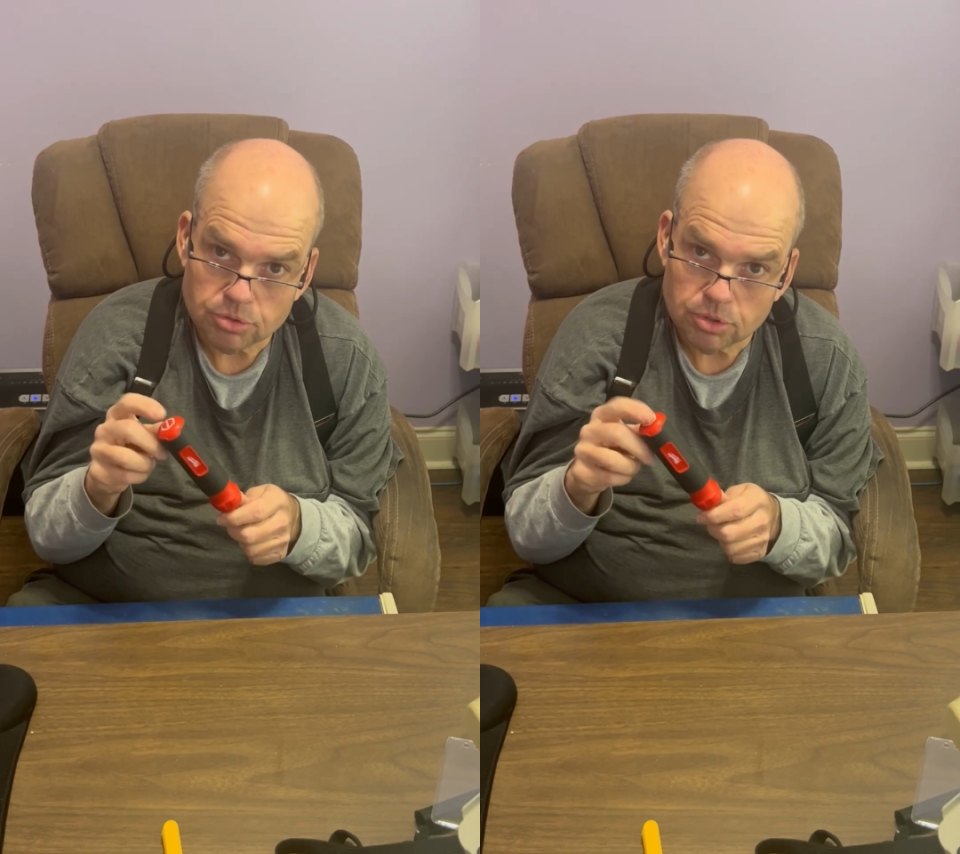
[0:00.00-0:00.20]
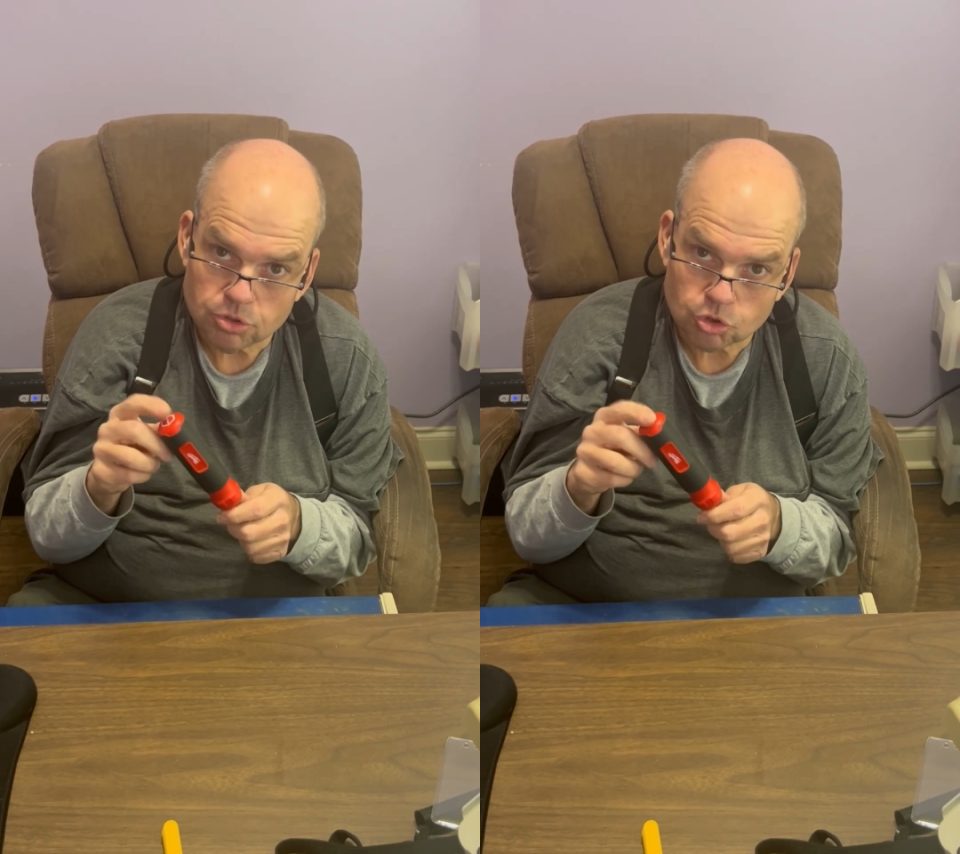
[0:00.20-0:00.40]

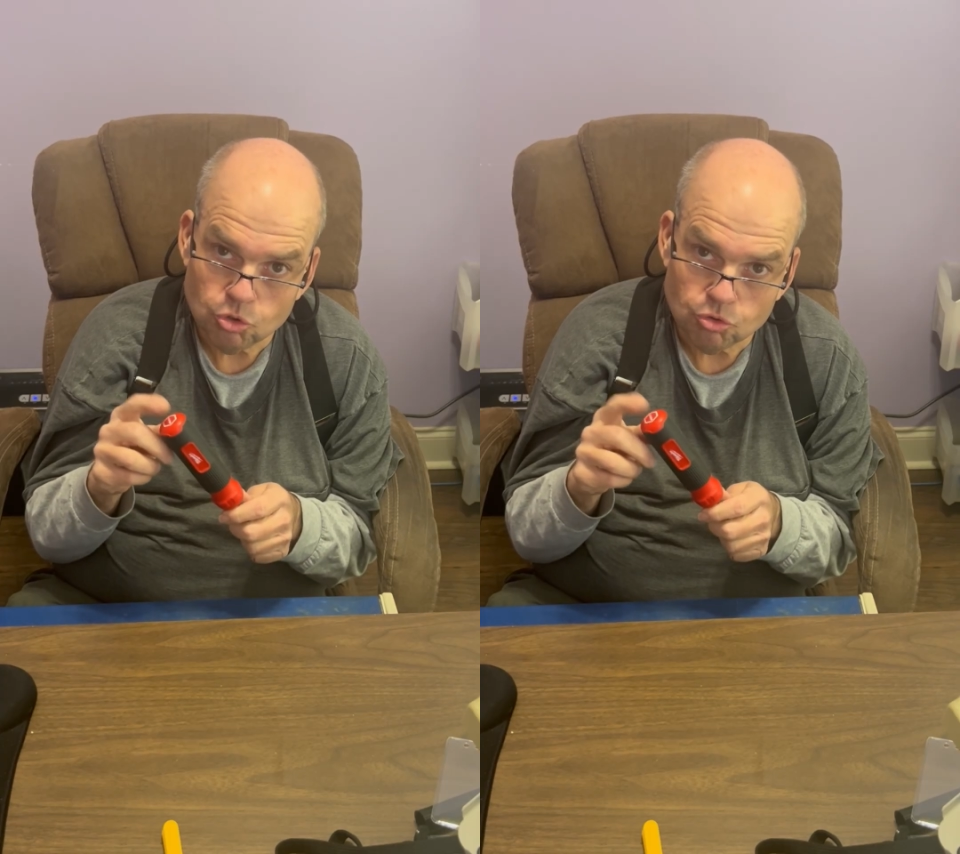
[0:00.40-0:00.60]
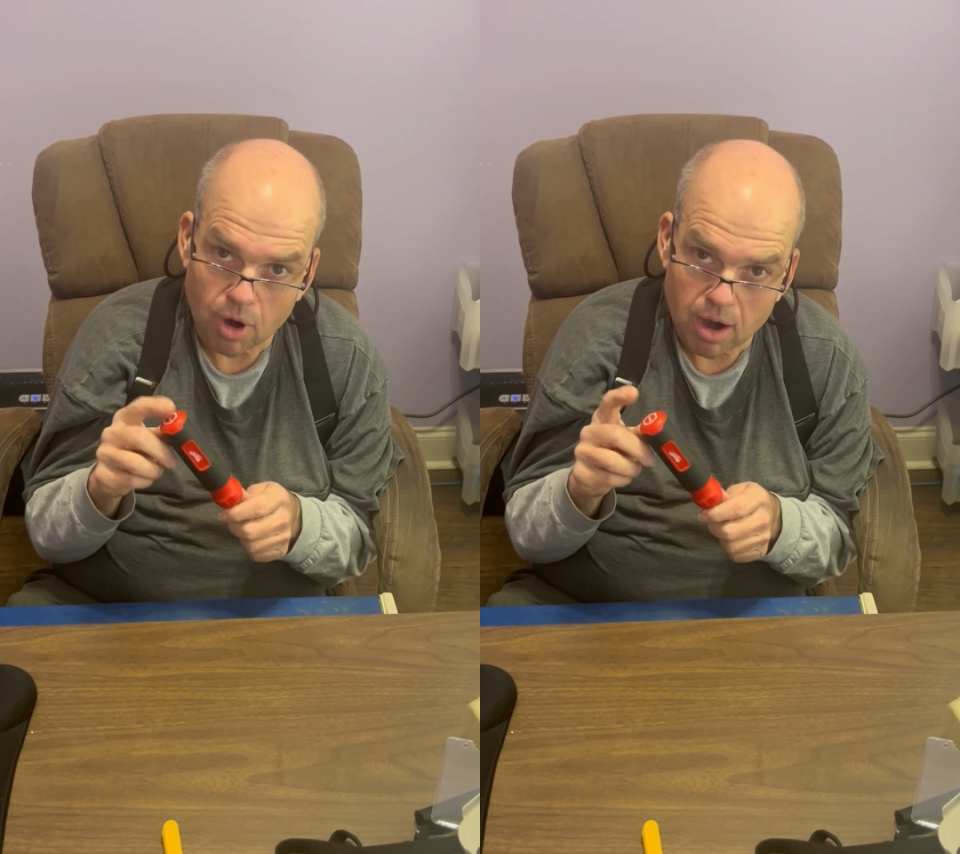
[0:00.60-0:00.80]

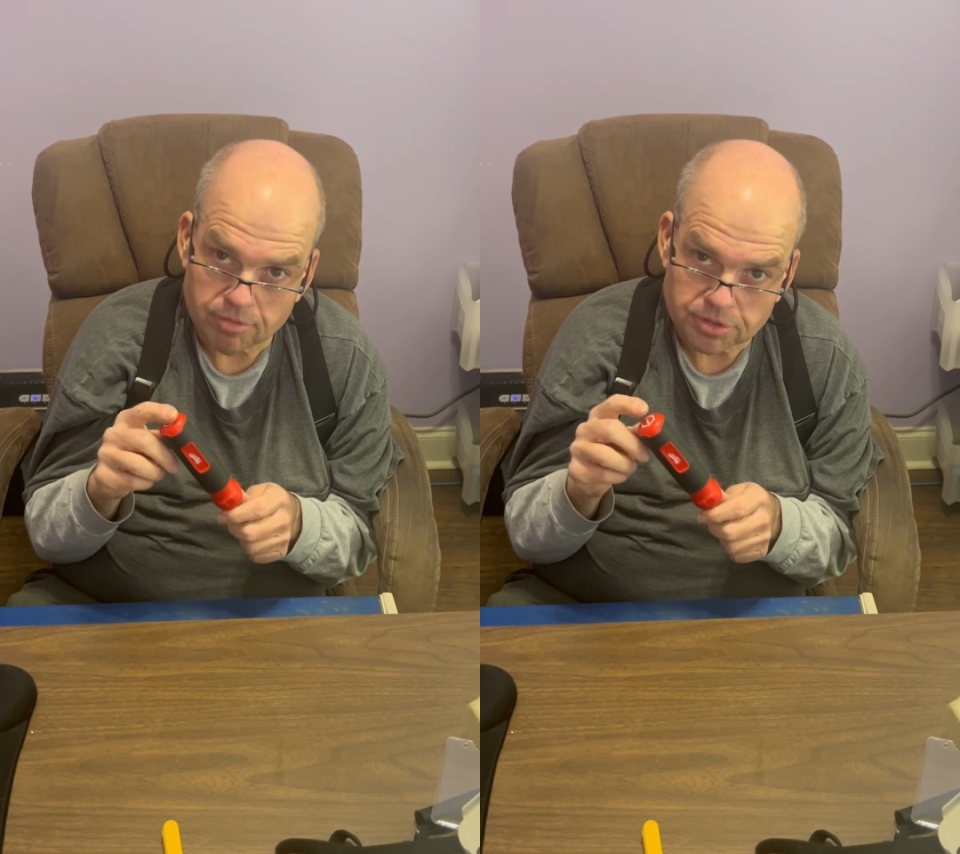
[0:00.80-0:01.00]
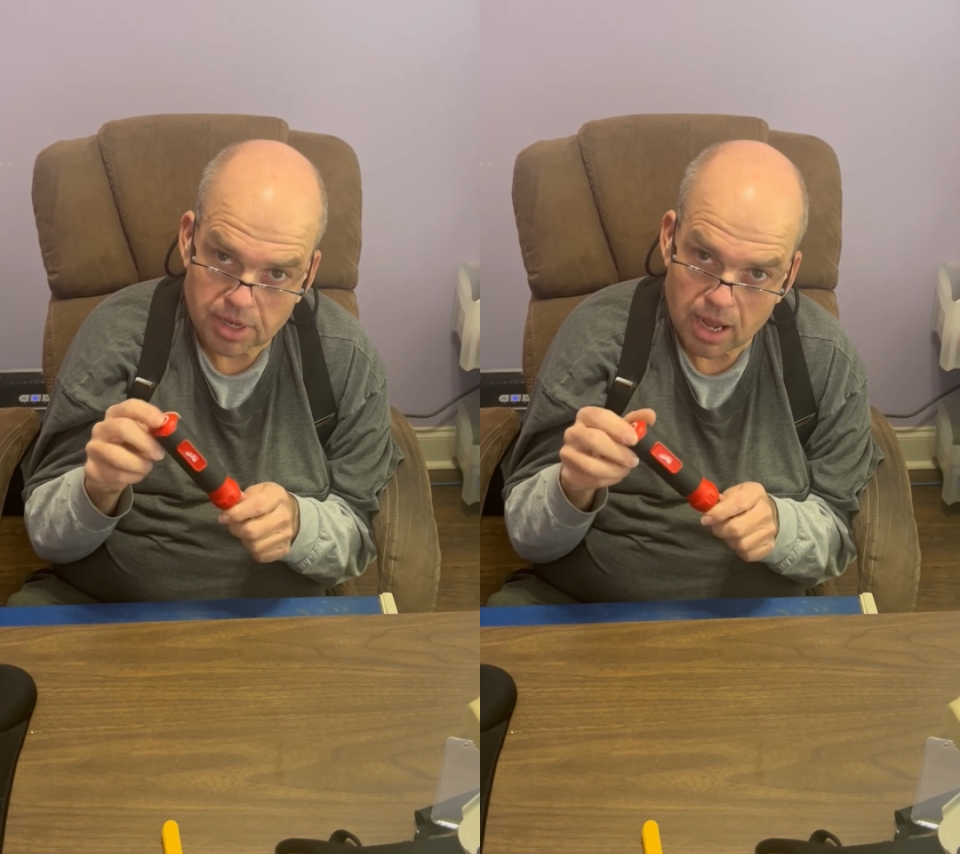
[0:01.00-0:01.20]

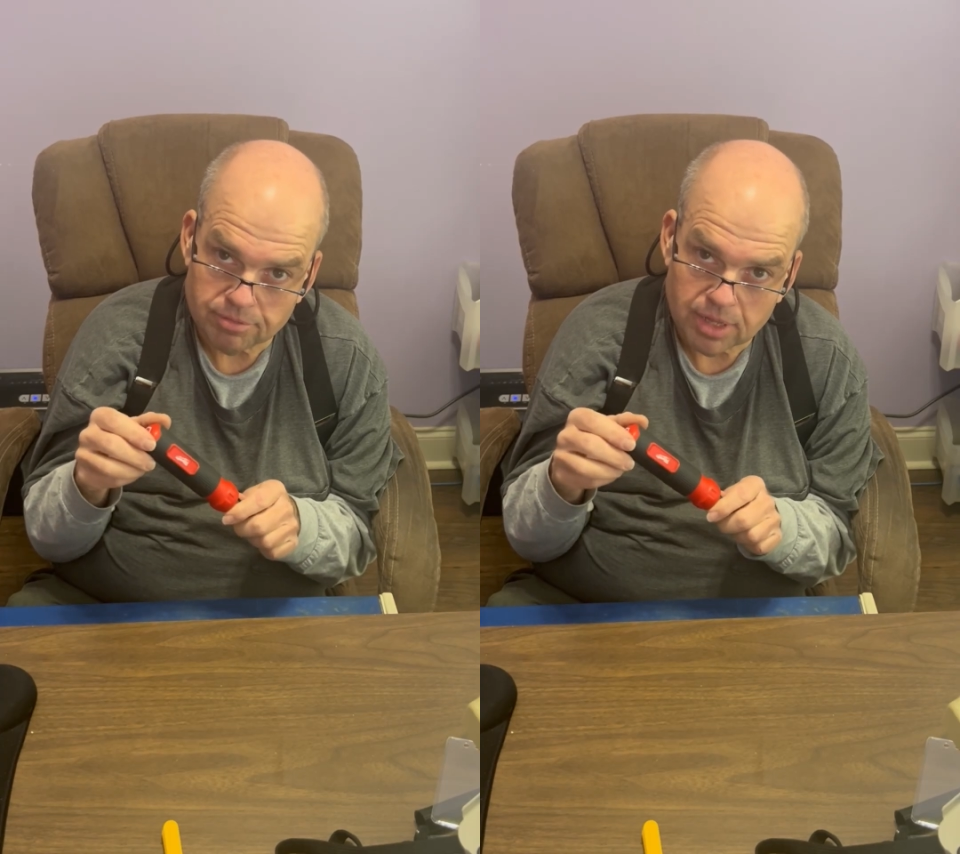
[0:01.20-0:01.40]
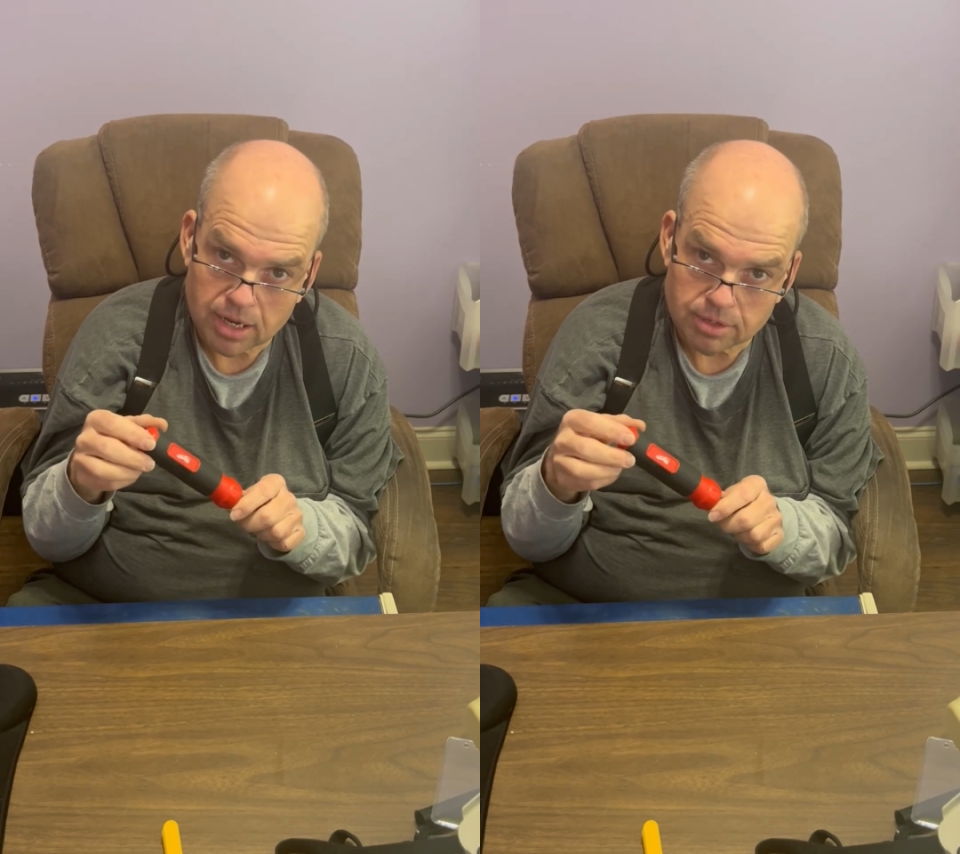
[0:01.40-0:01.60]
screwdrivers have
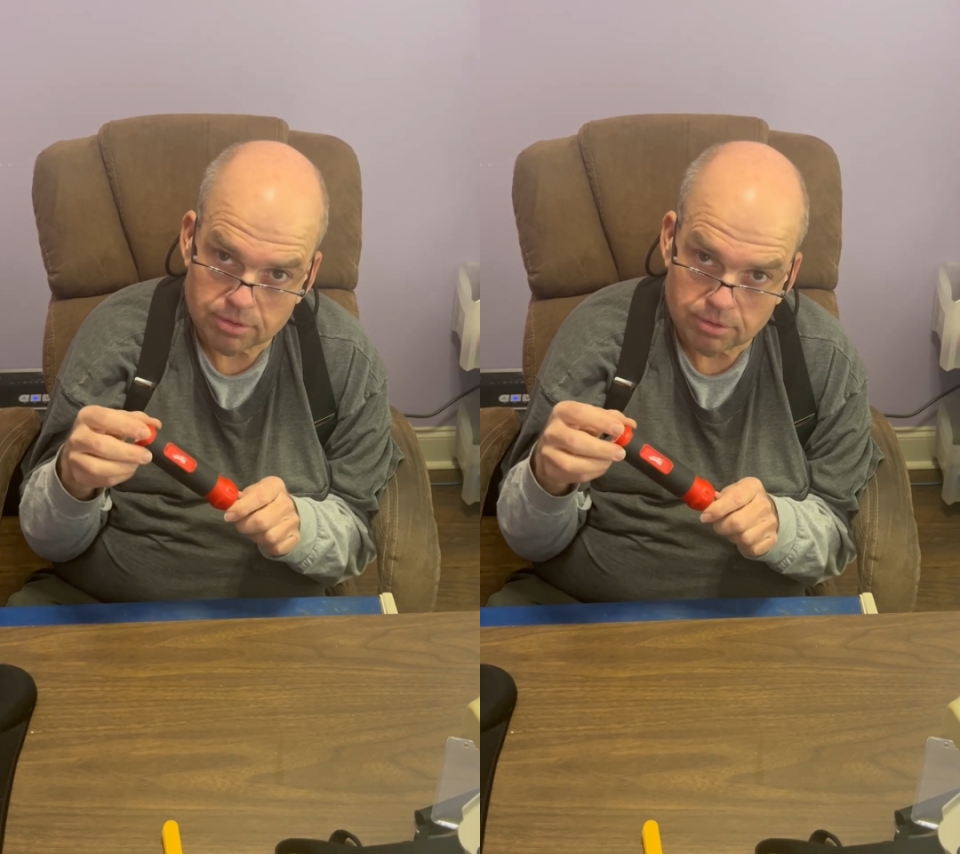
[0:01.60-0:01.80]
that